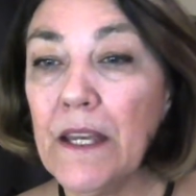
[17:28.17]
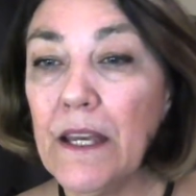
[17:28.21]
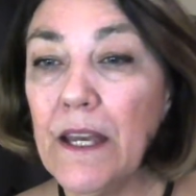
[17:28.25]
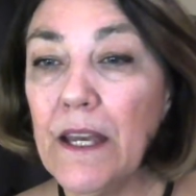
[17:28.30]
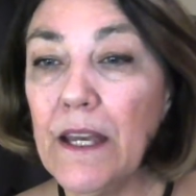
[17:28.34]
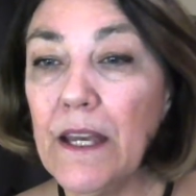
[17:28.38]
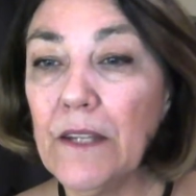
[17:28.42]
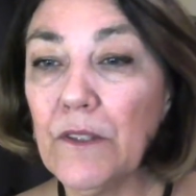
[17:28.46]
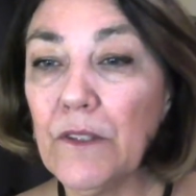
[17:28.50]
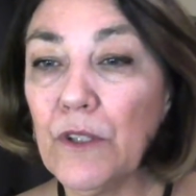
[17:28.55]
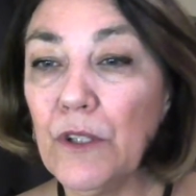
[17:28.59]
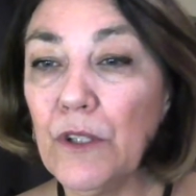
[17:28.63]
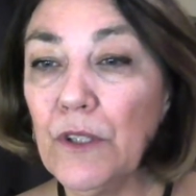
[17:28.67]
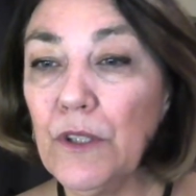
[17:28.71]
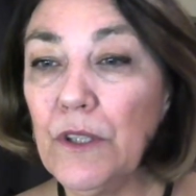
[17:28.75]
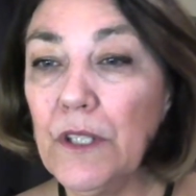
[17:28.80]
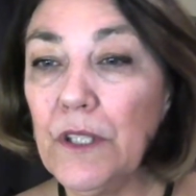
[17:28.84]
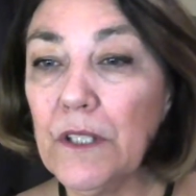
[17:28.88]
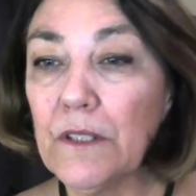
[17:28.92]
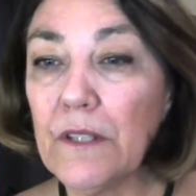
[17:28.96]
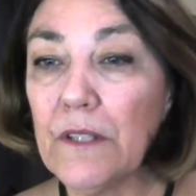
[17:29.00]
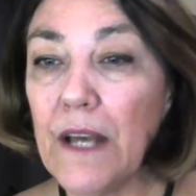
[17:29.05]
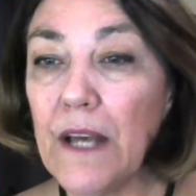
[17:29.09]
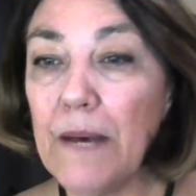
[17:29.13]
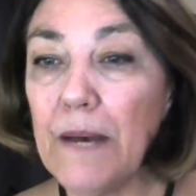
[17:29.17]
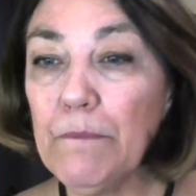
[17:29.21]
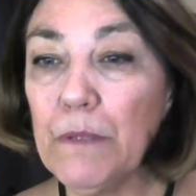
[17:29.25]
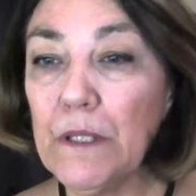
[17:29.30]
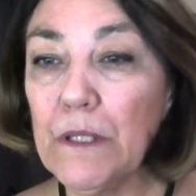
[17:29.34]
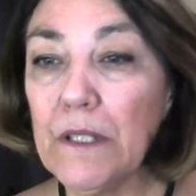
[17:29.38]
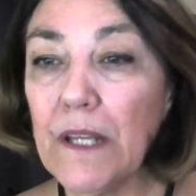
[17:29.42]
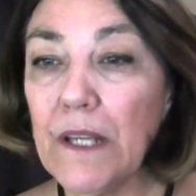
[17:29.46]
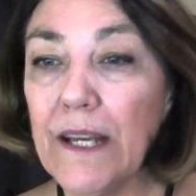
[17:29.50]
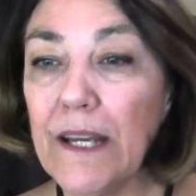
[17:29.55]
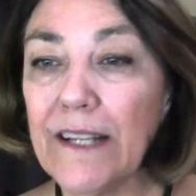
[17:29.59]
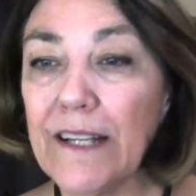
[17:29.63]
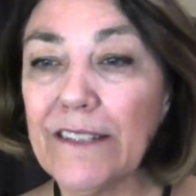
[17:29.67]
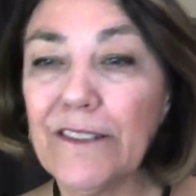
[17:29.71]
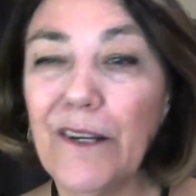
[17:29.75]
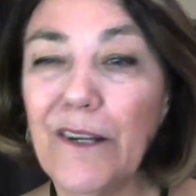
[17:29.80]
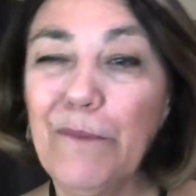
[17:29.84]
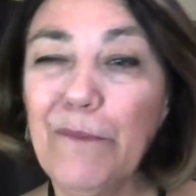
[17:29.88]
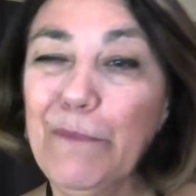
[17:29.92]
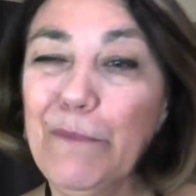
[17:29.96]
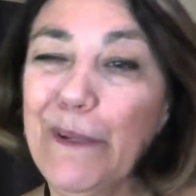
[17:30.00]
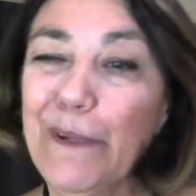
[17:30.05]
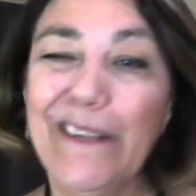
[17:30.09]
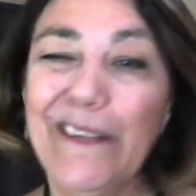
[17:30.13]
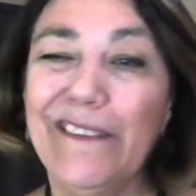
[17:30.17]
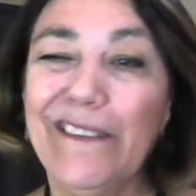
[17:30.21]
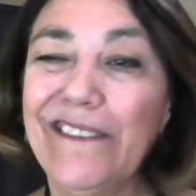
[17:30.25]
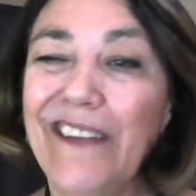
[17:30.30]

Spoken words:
And could this happen to XRP?